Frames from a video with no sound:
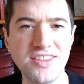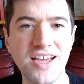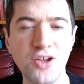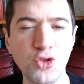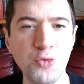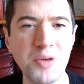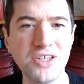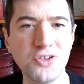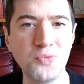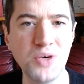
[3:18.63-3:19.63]
that no
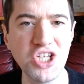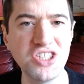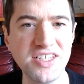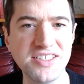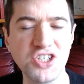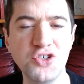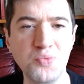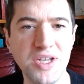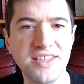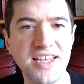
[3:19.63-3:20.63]
matter which decision
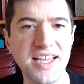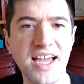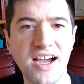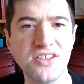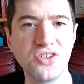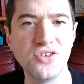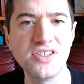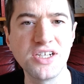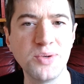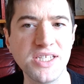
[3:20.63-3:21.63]
we take, it has
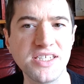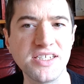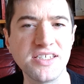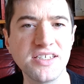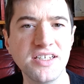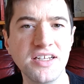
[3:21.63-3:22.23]
consequences.